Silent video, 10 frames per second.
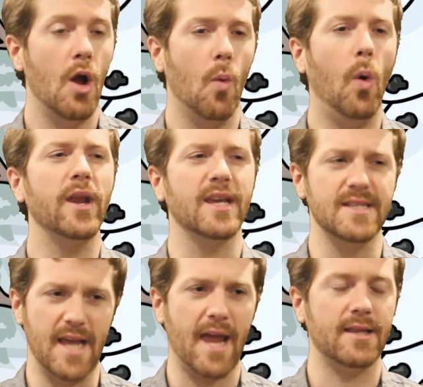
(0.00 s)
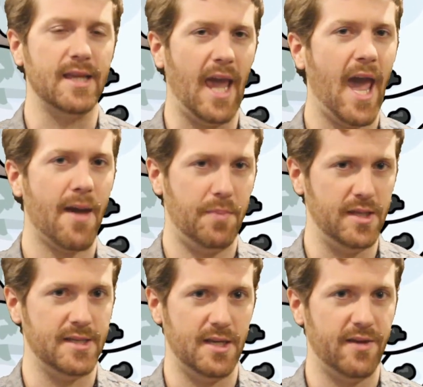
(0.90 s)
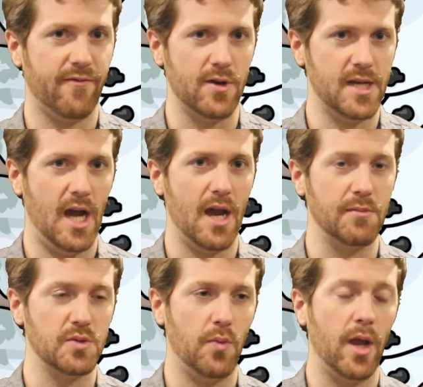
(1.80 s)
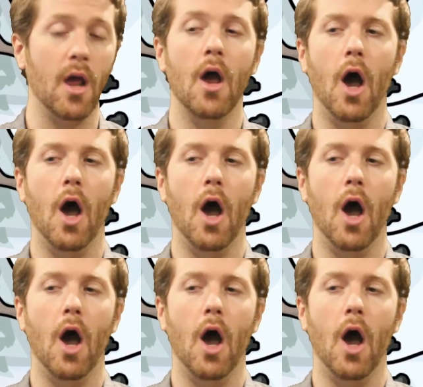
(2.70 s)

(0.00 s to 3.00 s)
What exactly happens at different times when,